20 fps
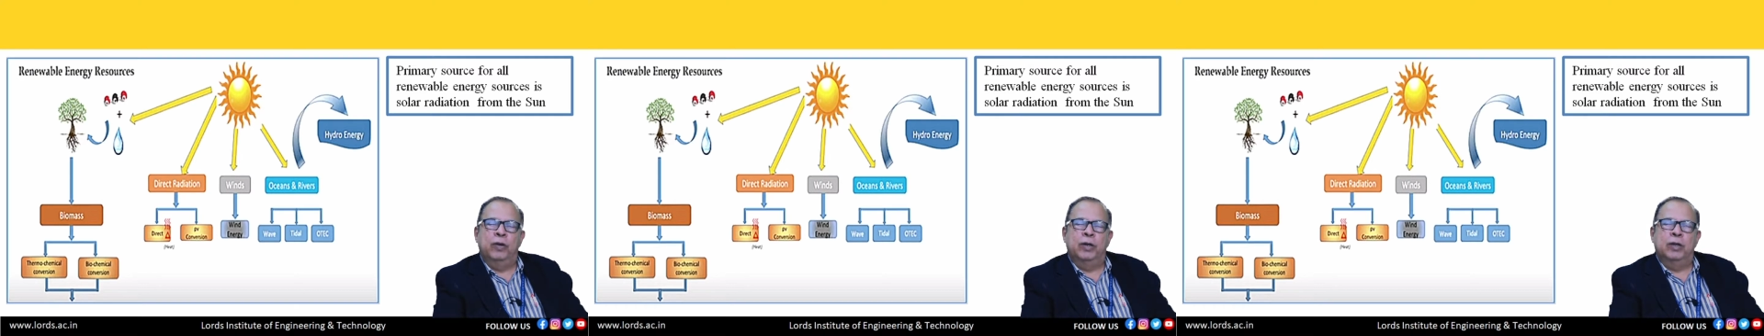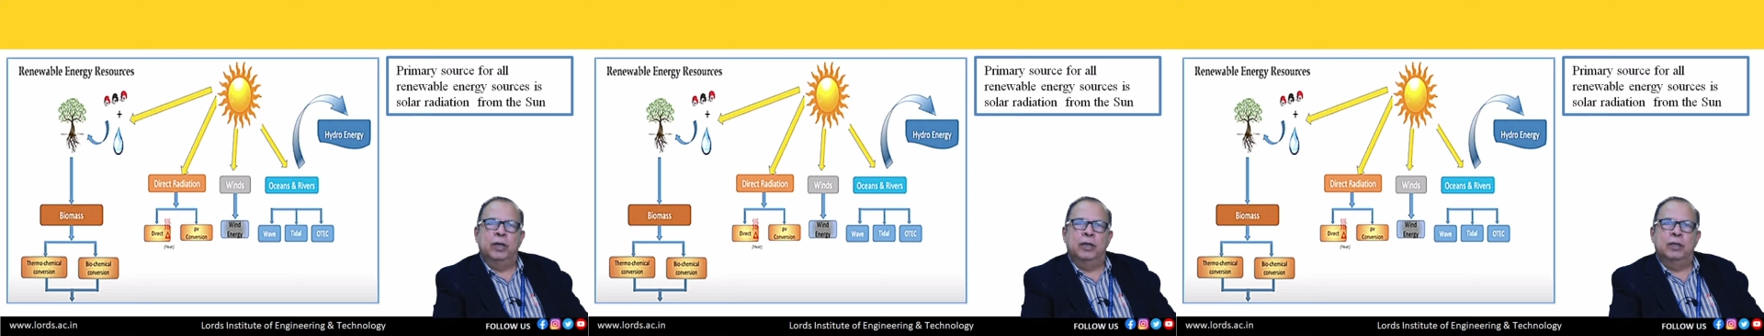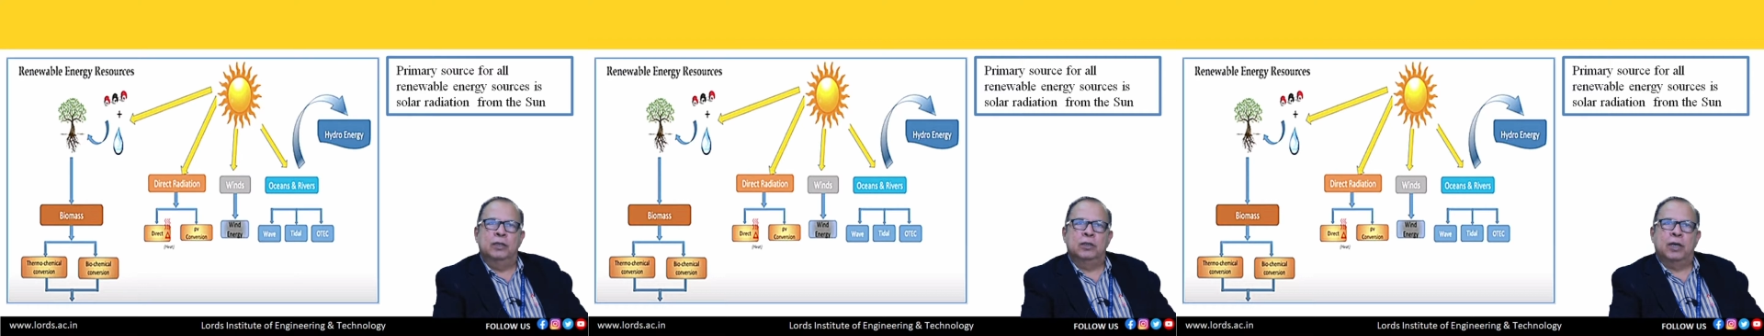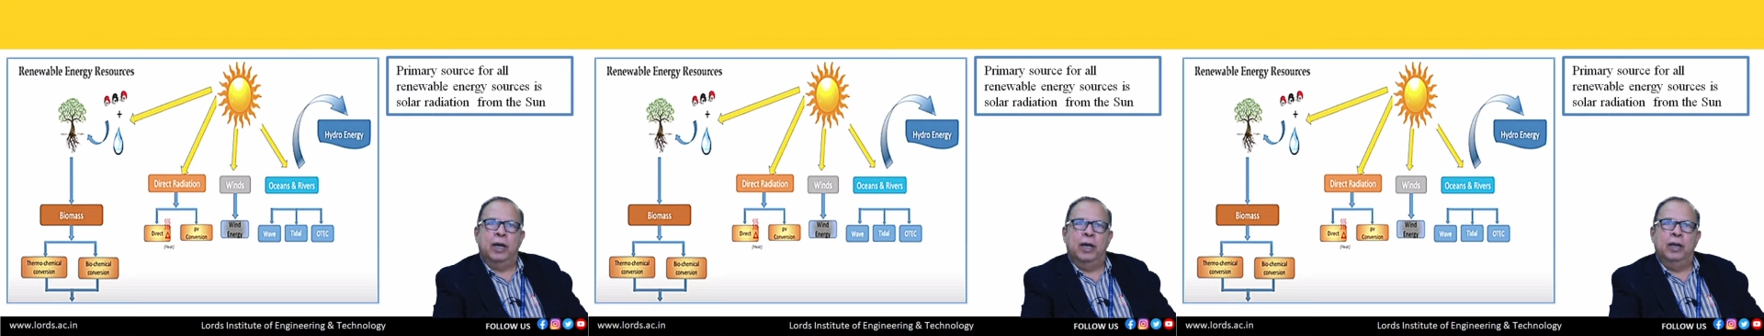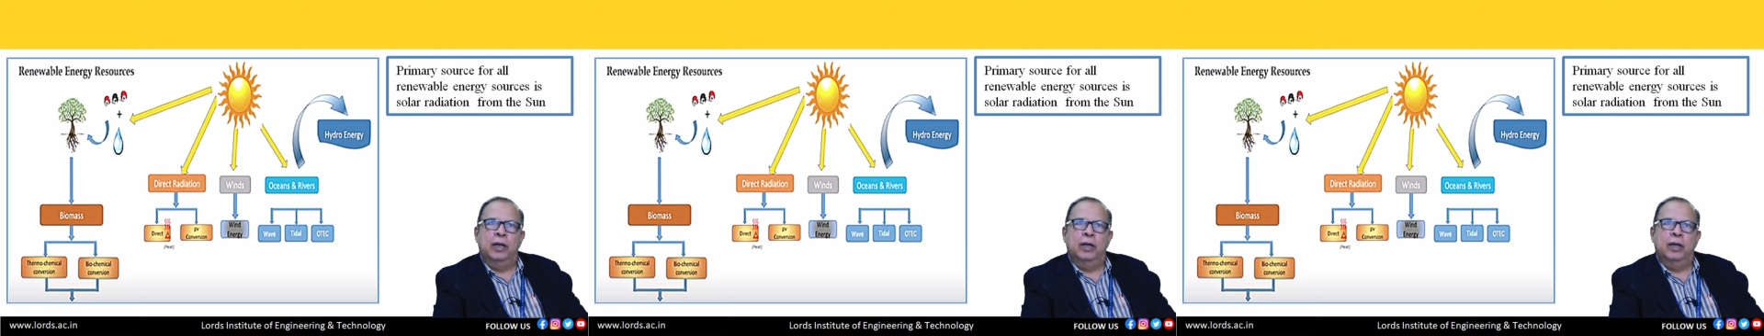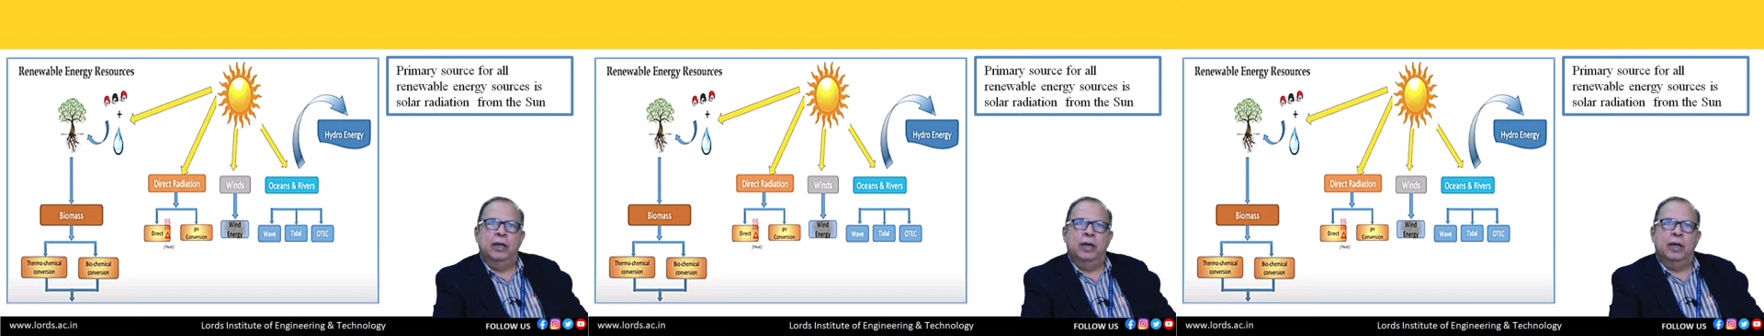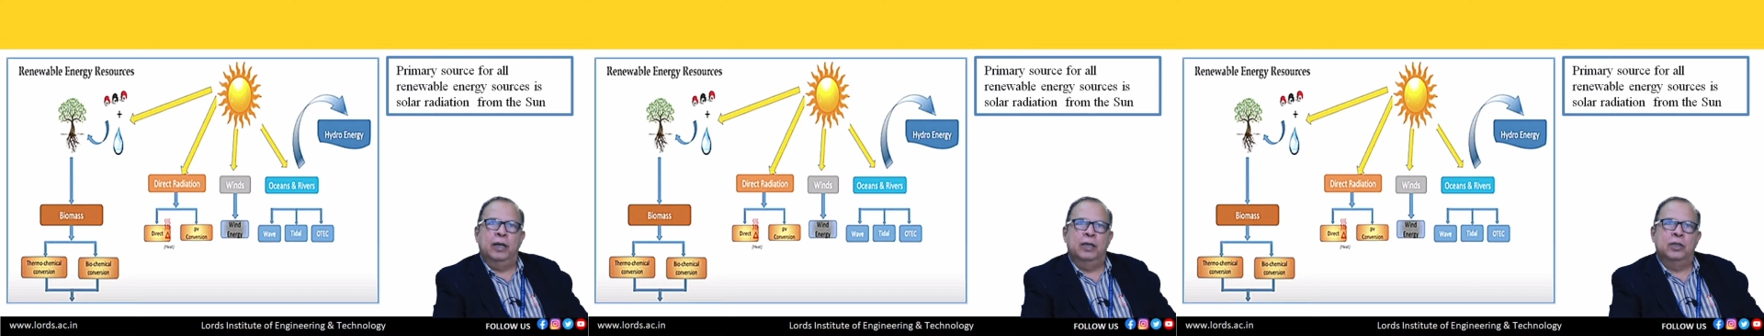that is kinetic
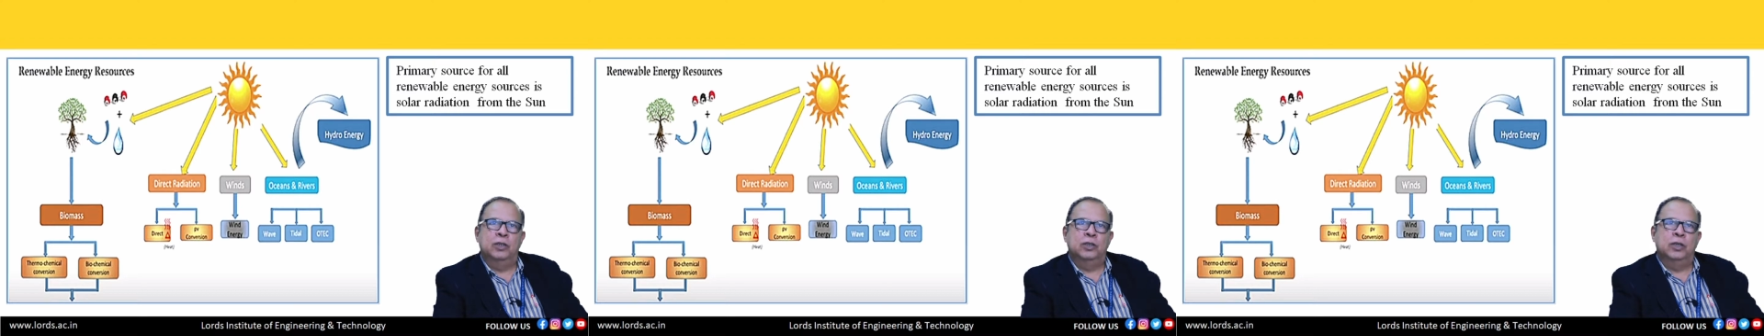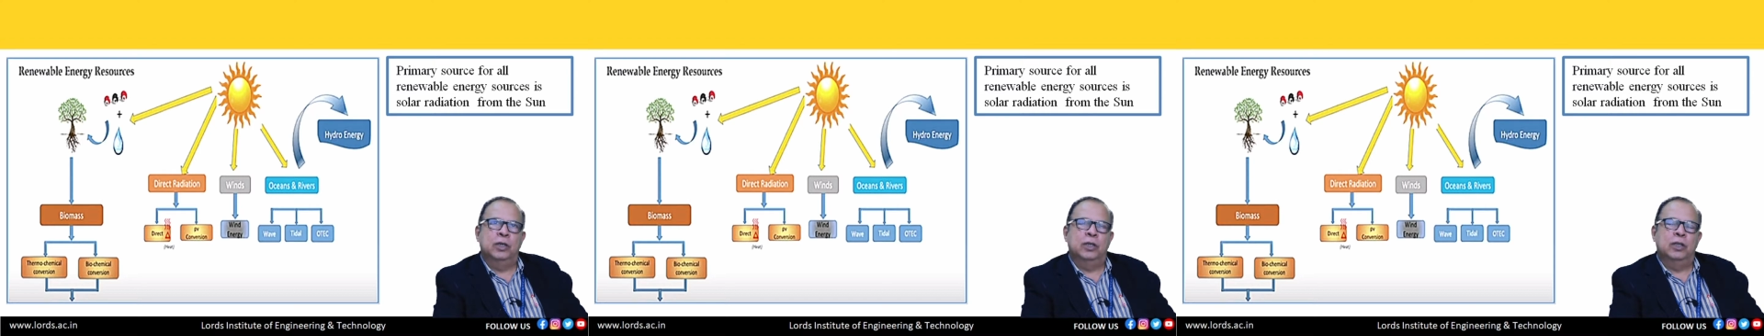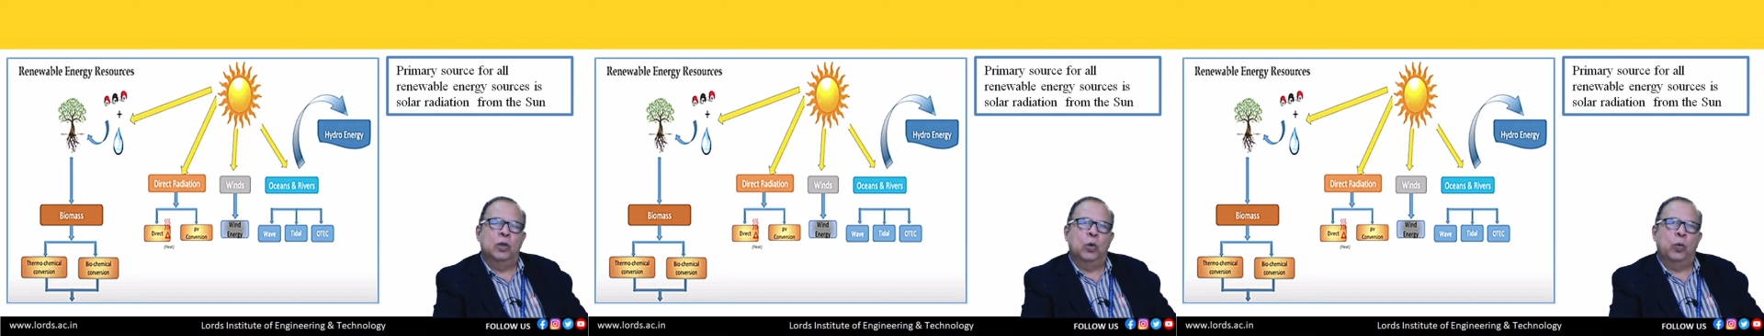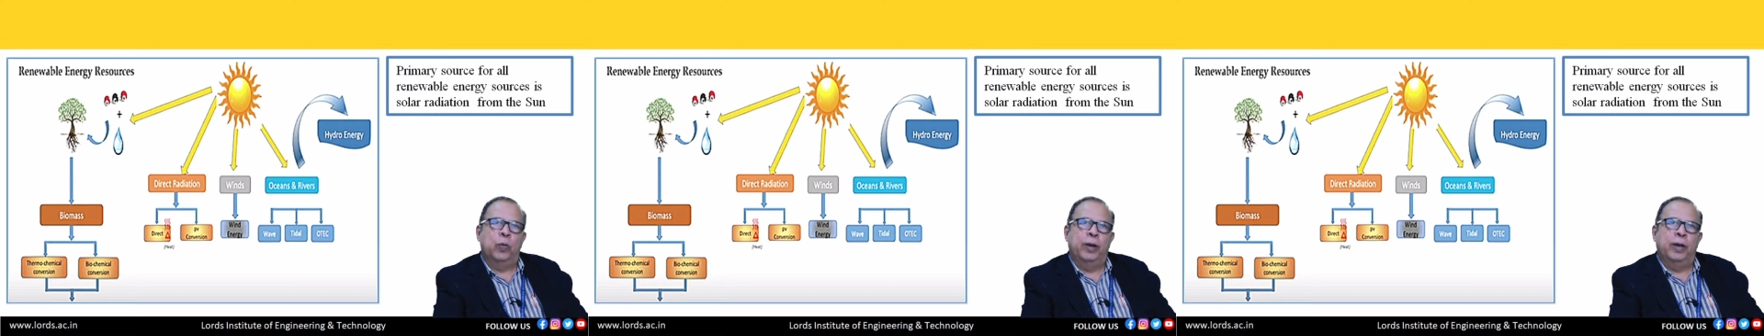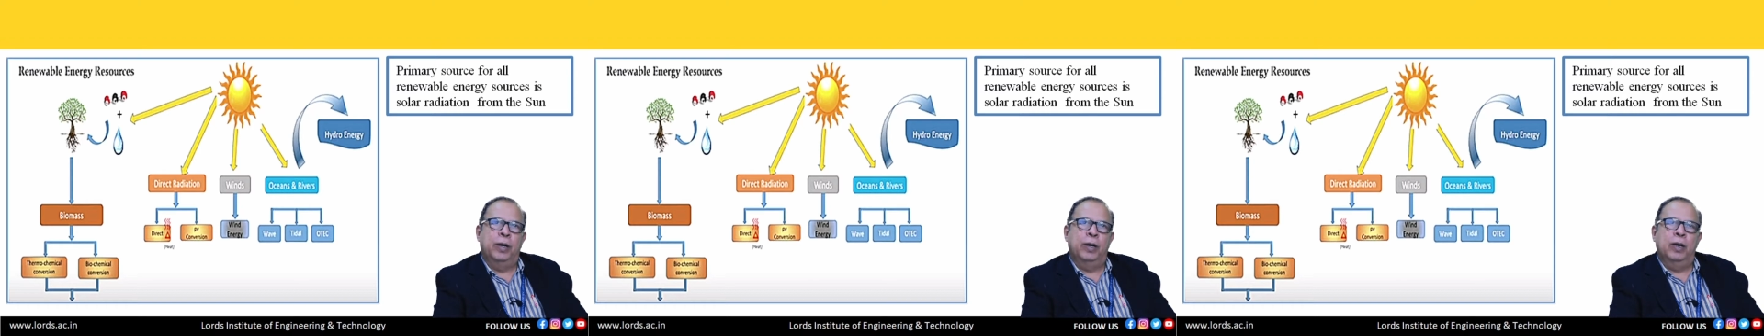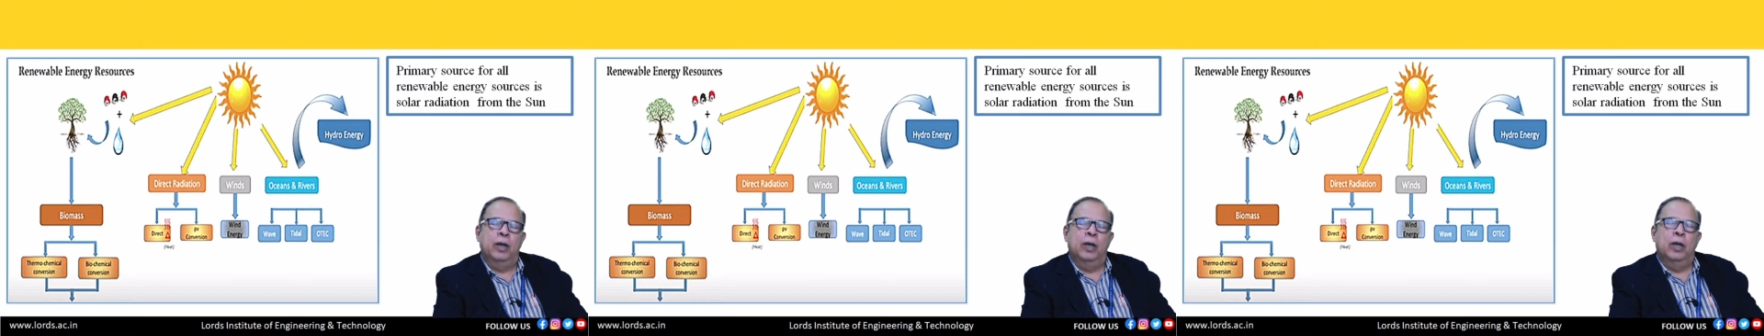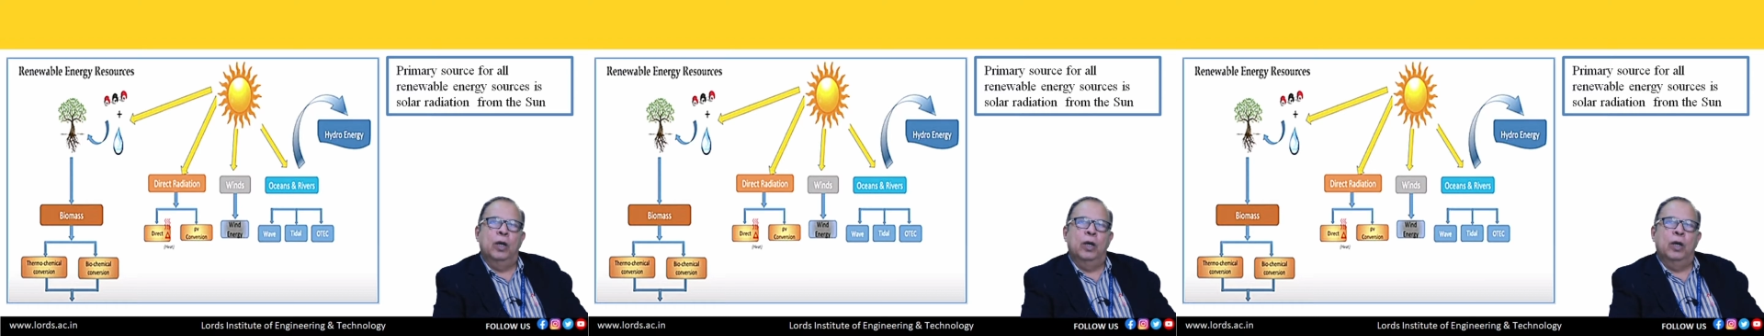energy in the wind,